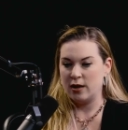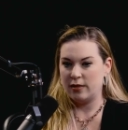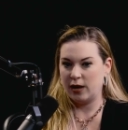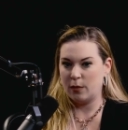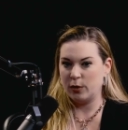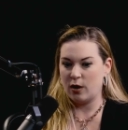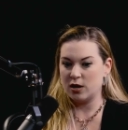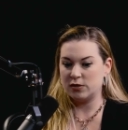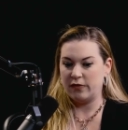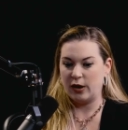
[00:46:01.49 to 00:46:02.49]
they come
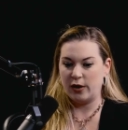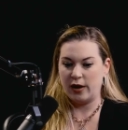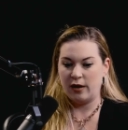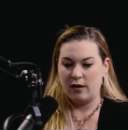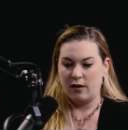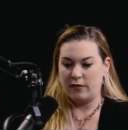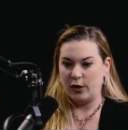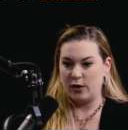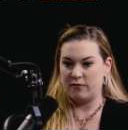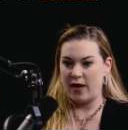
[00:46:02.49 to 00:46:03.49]
across very,
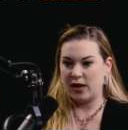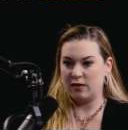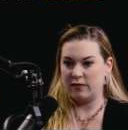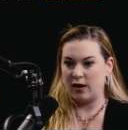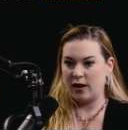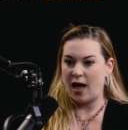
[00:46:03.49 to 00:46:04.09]
very fake and very,